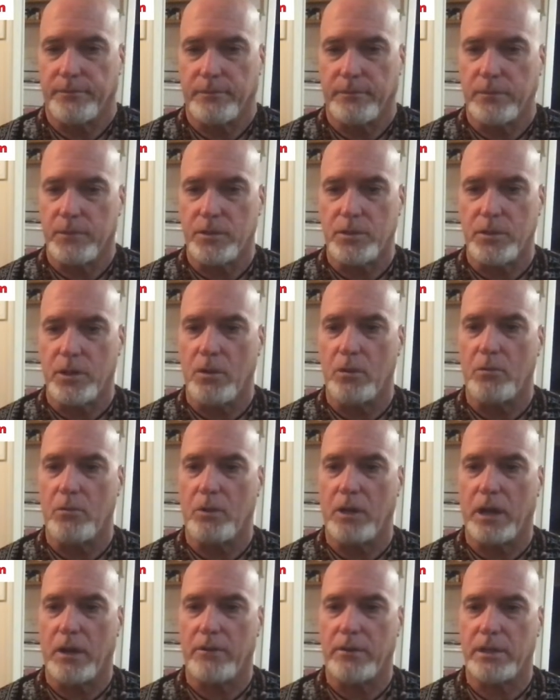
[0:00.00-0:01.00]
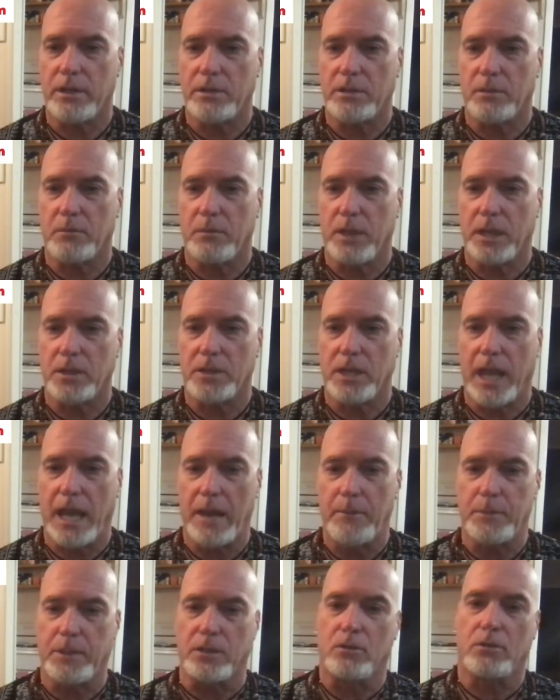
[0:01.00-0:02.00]
So whatever it is that makes you
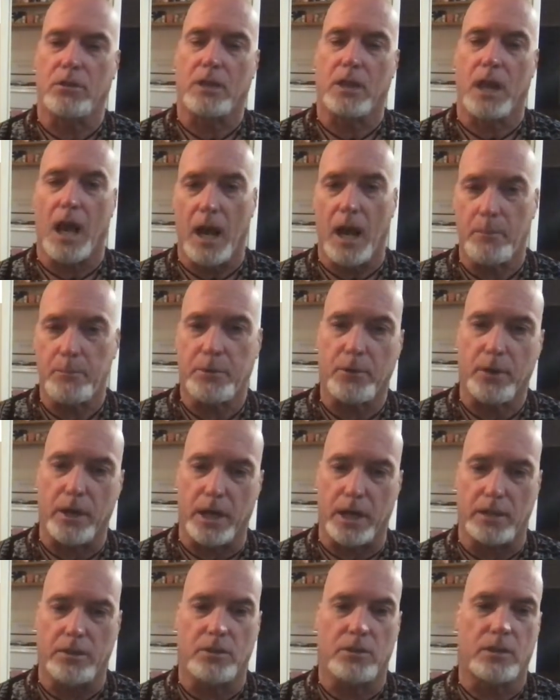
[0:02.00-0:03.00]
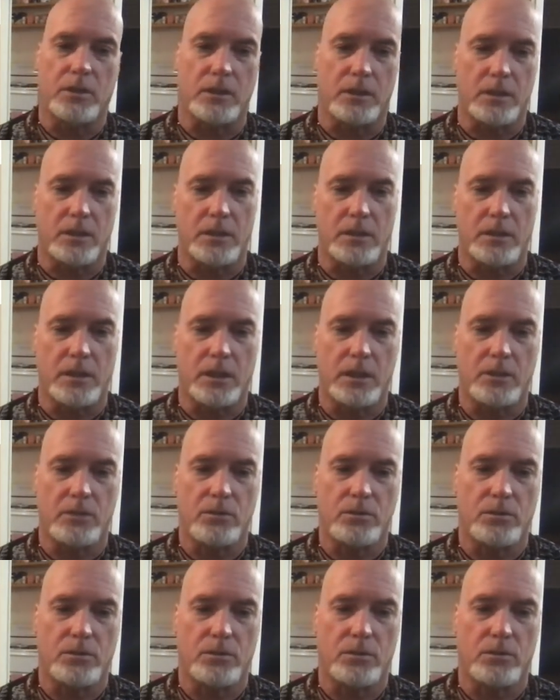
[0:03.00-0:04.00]
happy, you can upgrade. You can
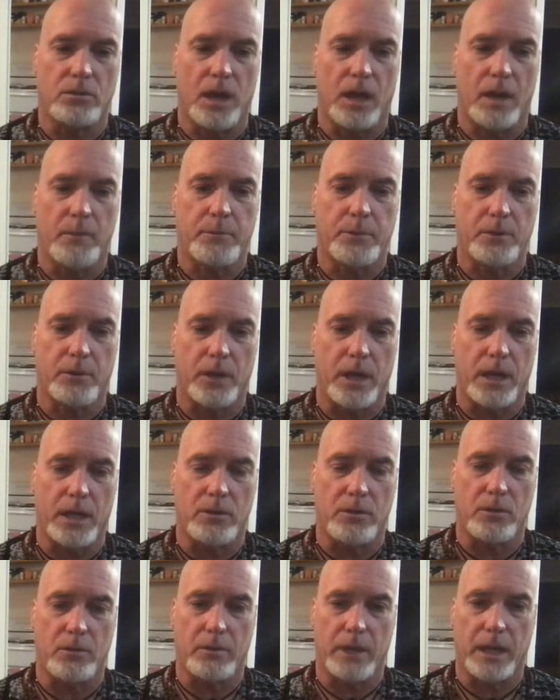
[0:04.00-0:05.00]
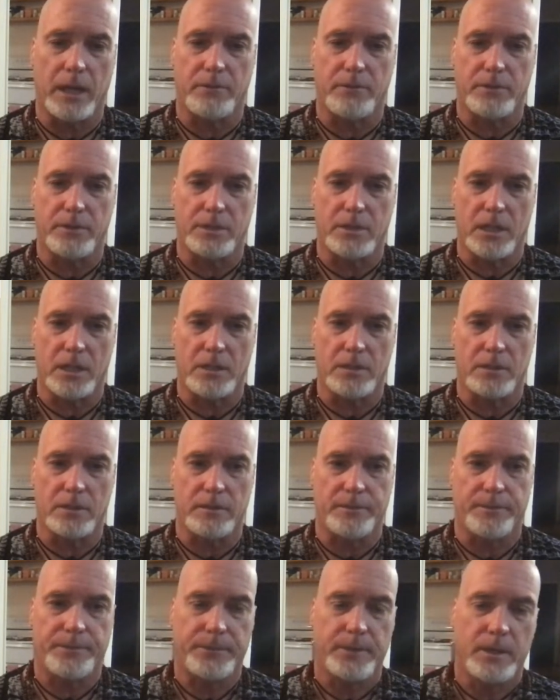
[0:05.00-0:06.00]
continue to upgrade your manifestation.
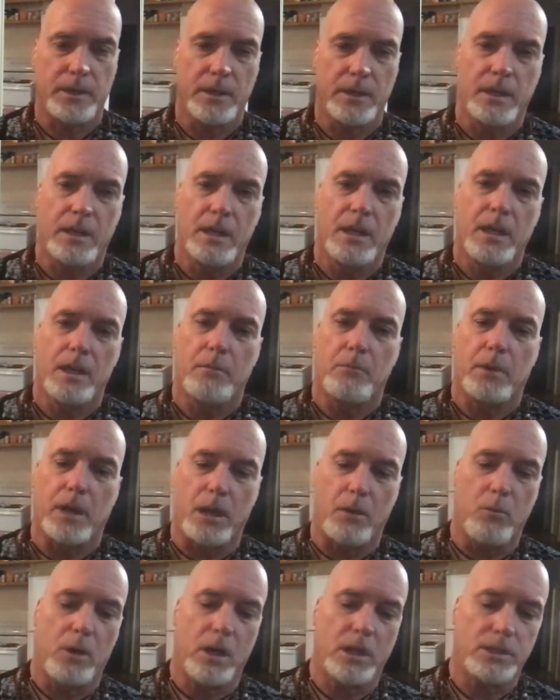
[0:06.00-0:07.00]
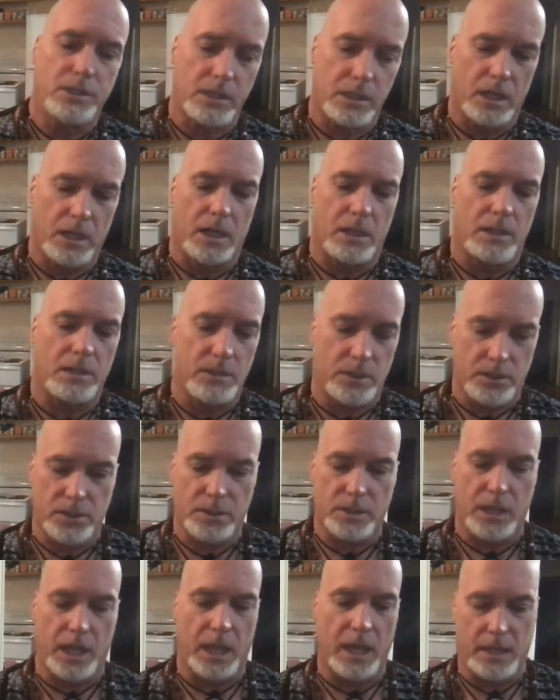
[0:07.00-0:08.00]
But I want you to
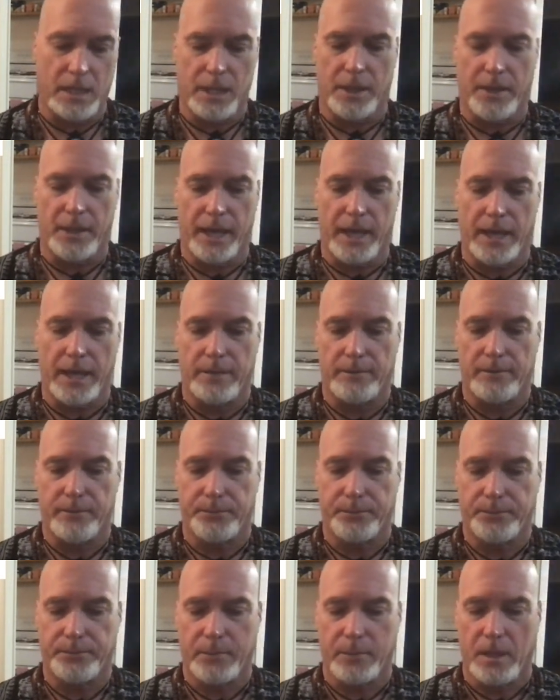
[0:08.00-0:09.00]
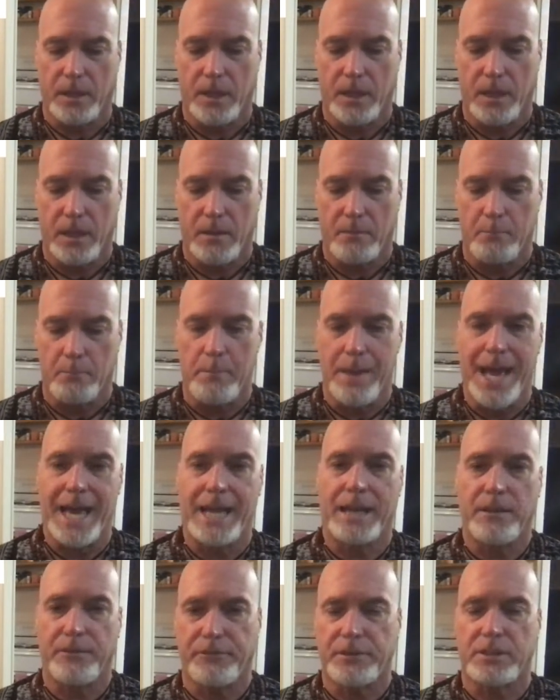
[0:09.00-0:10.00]
understand that
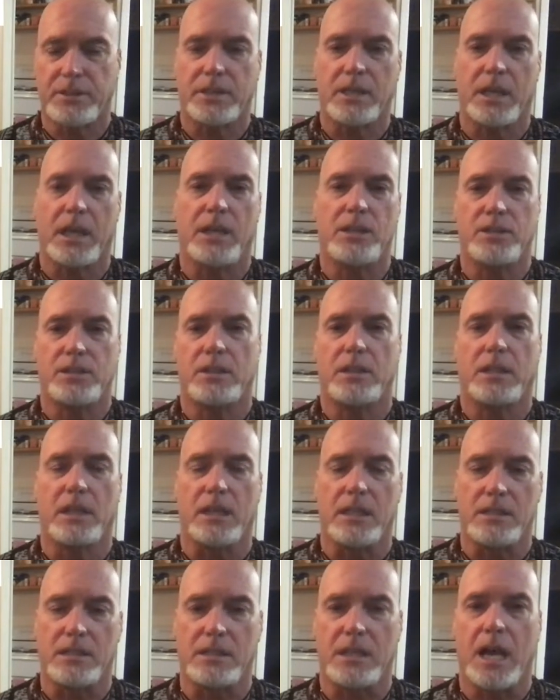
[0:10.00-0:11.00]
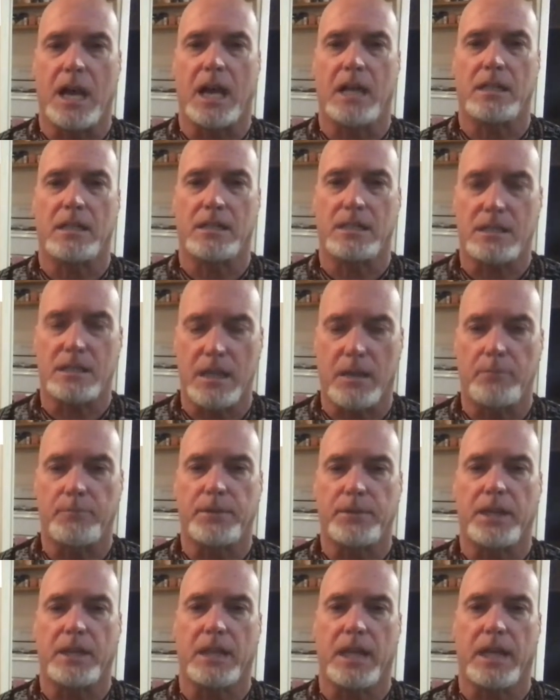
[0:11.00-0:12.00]
manifestation is not
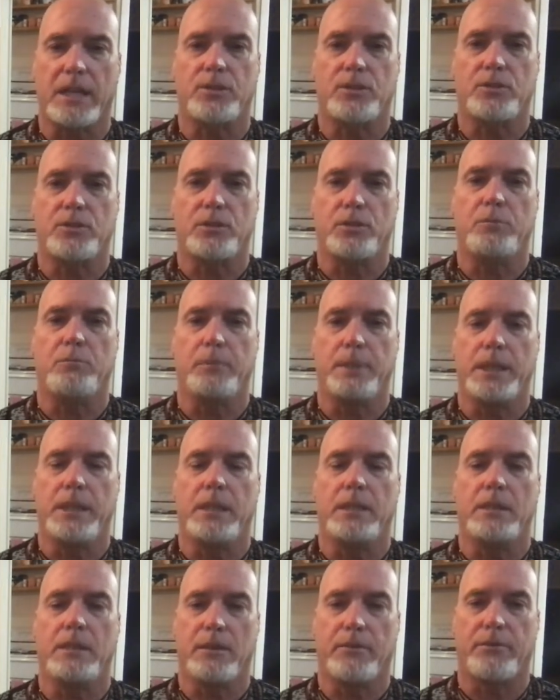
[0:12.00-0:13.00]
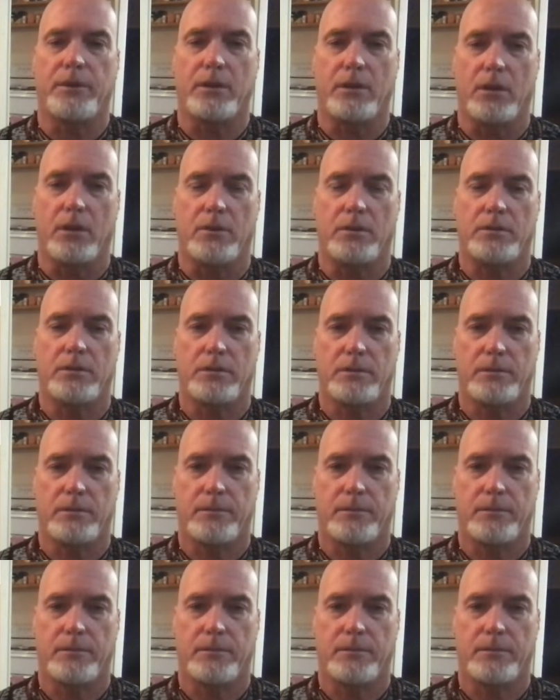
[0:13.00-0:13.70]
something that should be difficult.